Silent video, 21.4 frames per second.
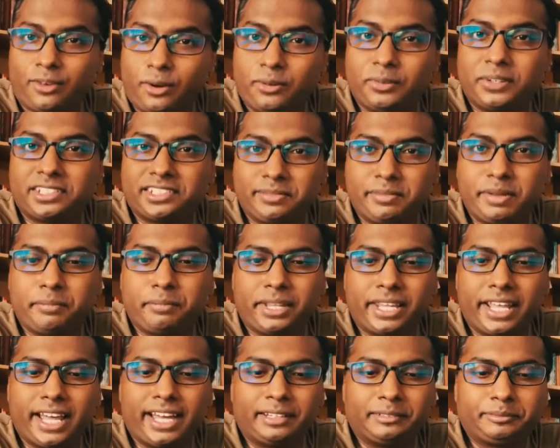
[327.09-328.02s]
Always remember
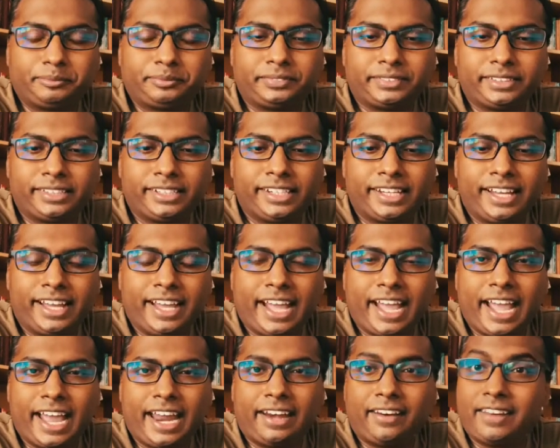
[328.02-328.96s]
that,
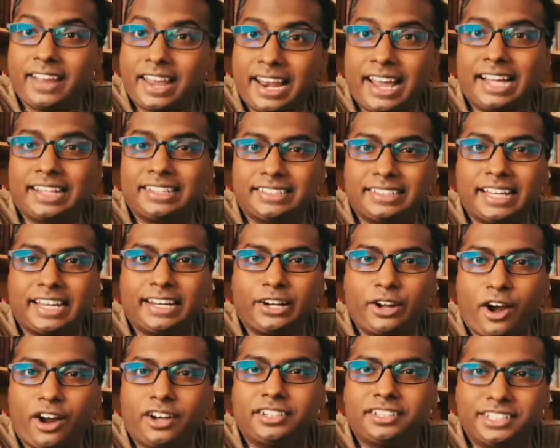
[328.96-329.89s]
and realize that
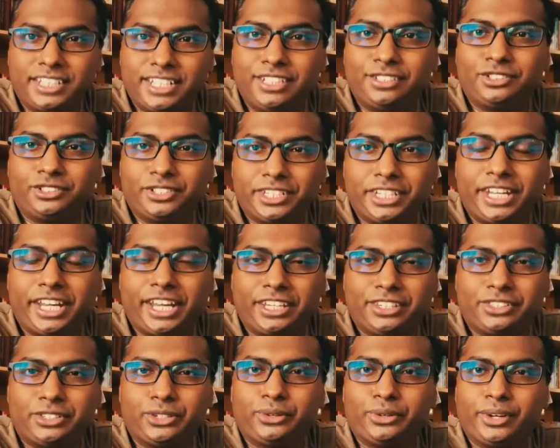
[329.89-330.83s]
God sees you and
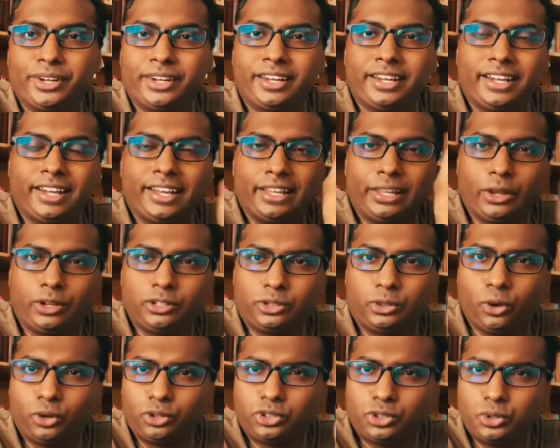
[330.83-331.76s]
hears you.
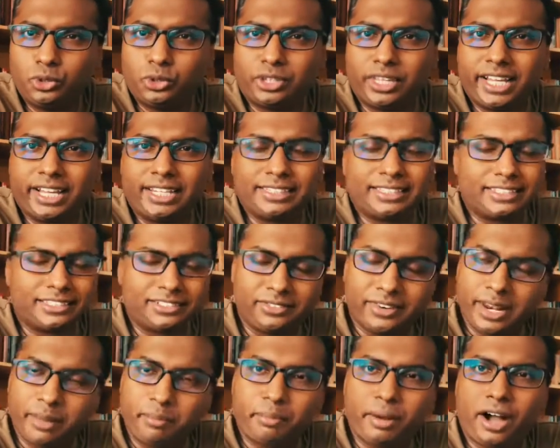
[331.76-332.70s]
Those two things is
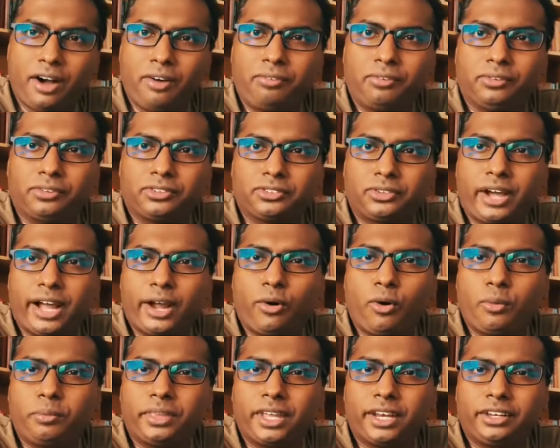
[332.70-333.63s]
really powerful. So I
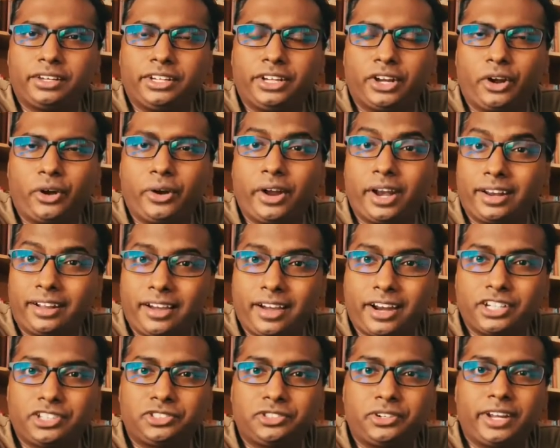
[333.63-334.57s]
hope that, you know, you're
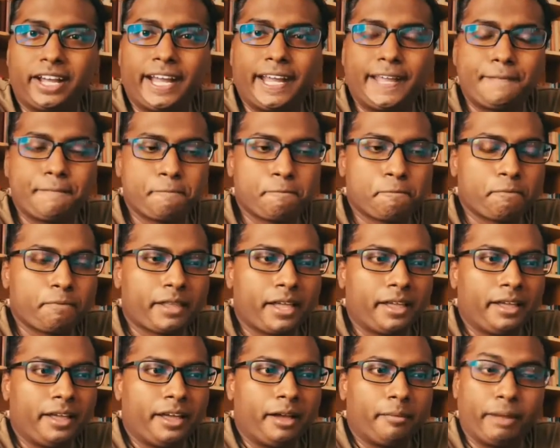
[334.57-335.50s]
encouraged today.
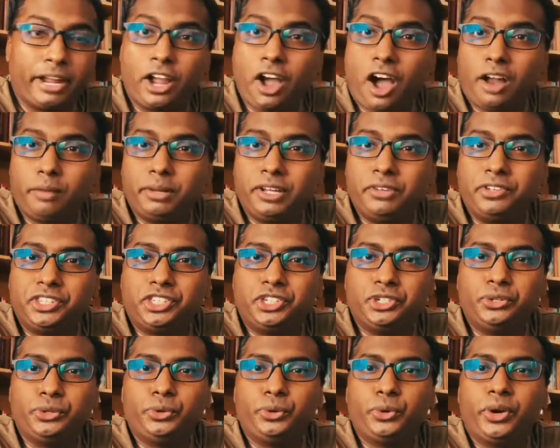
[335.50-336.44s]
May God be with
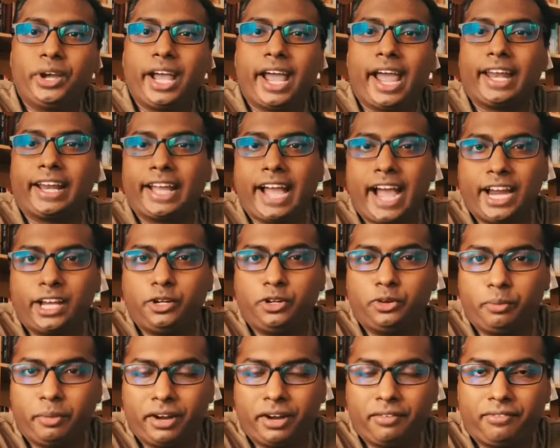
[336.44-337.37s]
you and guide
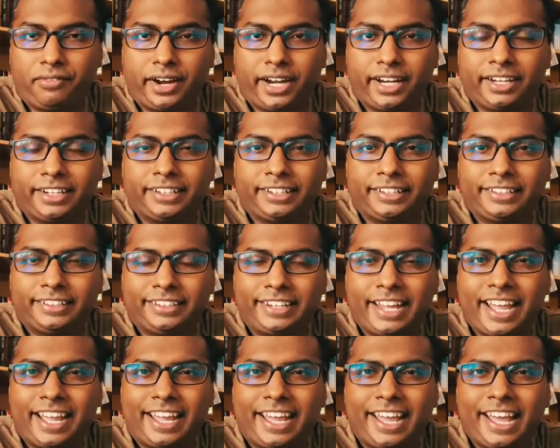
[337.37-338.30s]
you, my friend.
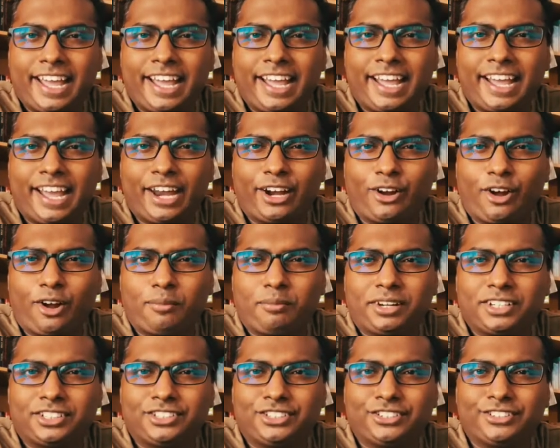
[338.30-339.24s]
Take care, and God
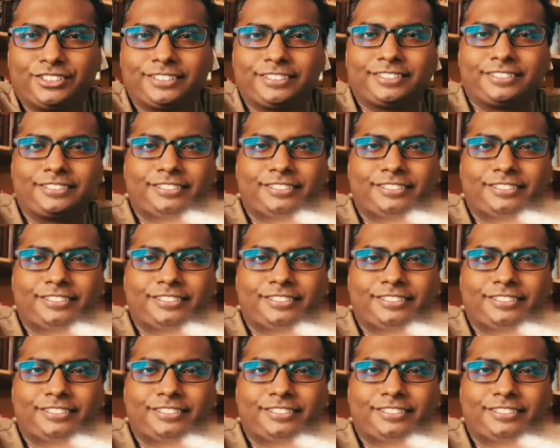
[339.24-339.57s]
bless you.